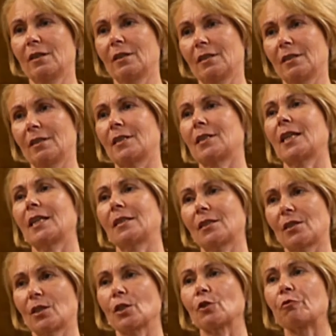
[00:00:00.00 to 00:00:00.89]

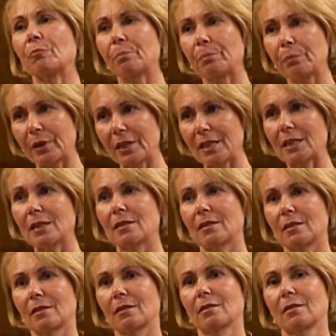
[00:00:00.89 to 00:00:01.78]
sense of
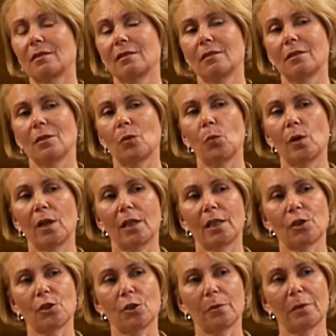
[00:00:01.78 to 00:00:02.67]
peace when I
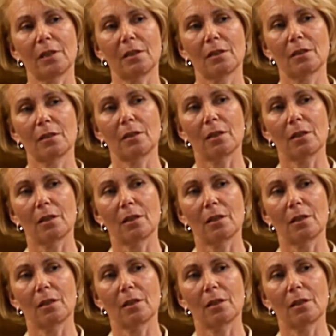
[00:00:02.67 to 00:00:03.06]
do it.